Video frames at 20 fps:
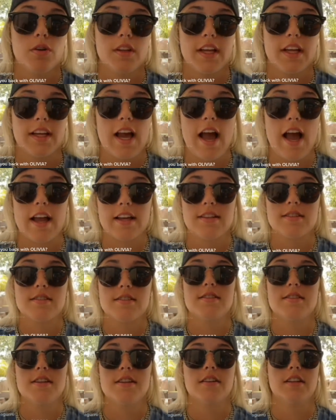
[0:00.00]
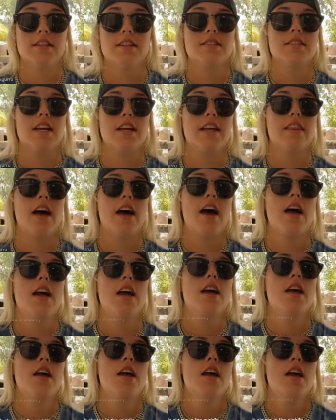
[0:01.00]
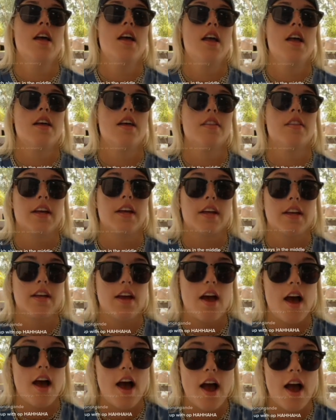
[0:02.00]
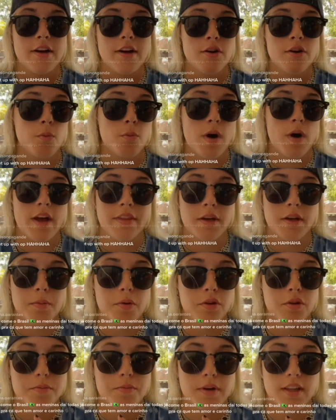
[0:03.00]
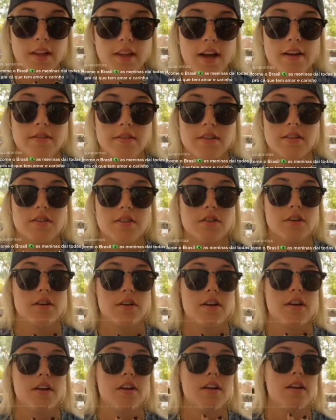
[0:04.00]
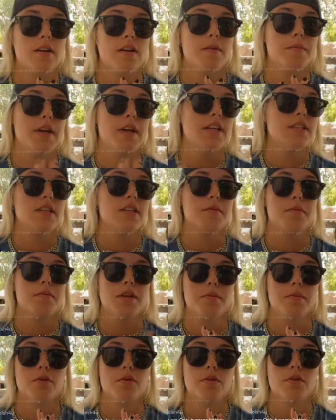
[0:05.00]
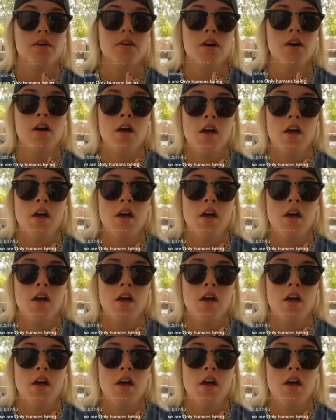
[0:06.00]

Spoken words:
Like I can sincerely say that, and like I know why they're both in my lives, because they're amazing people.